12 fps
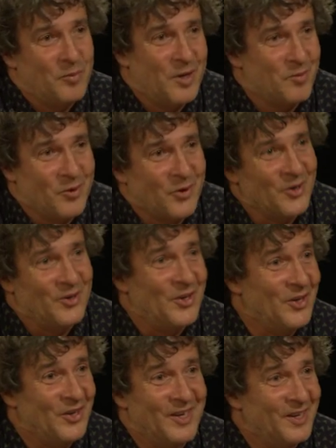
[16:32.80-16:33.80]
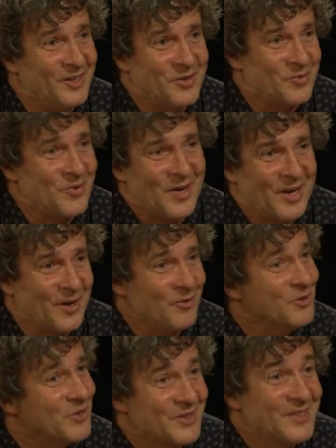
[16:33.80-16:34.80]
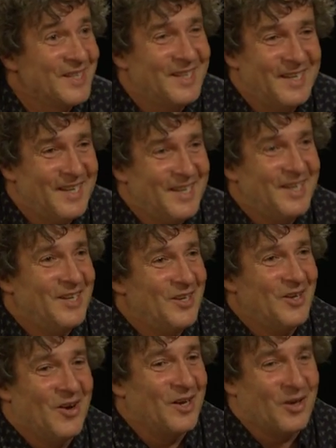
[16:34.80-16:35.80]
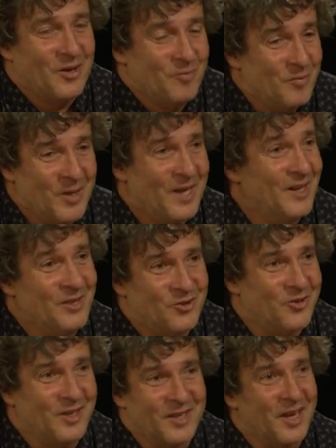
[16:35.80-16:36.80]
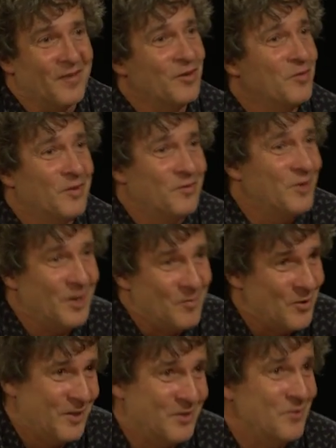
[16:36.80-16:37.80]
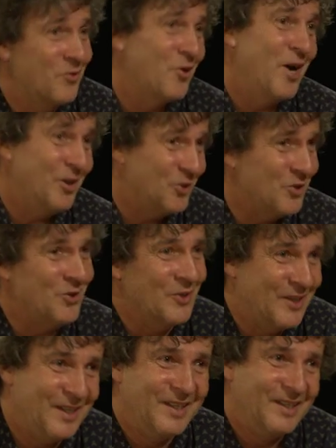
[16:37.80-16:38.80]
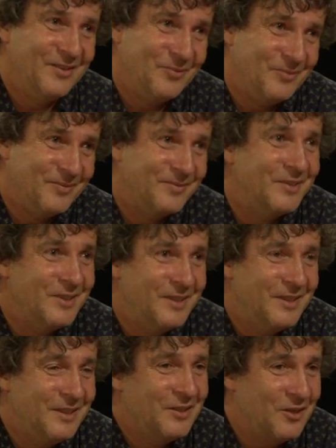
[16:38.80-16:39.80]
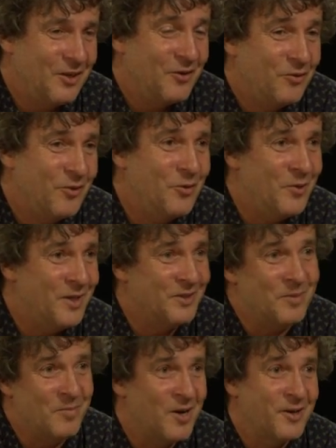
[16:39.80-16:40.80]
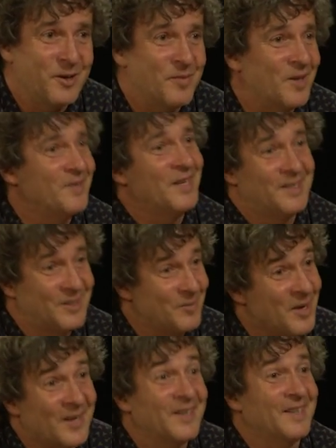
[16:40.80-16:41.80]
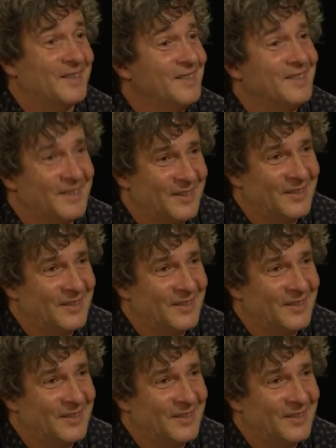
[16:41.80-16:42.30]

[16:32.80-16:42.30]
that people can learn in a different language. You know, I can barely string together 15 words in French or you know, a few words in Māori, but that's about it.